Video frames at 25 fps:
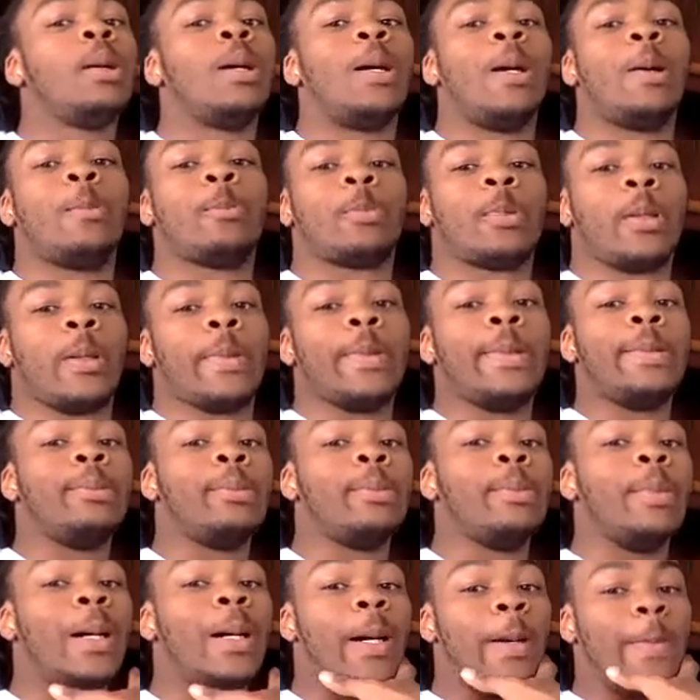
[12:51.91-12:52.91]

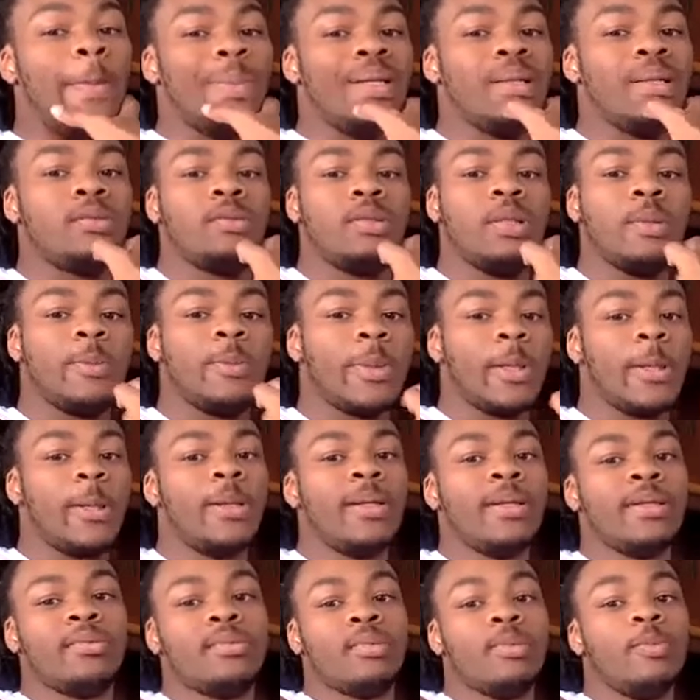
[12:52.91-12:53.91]
a Mr.
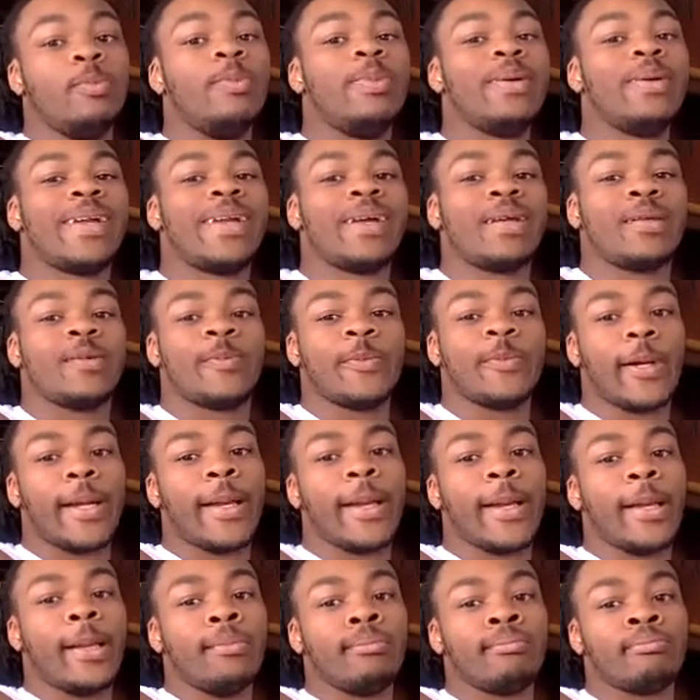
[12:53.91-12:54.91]
Perry's biggest
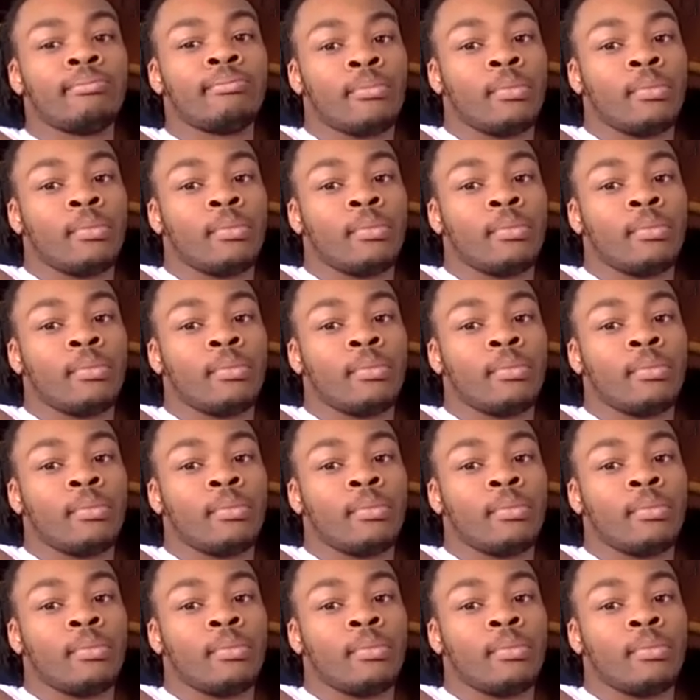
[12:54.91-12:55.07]
fan.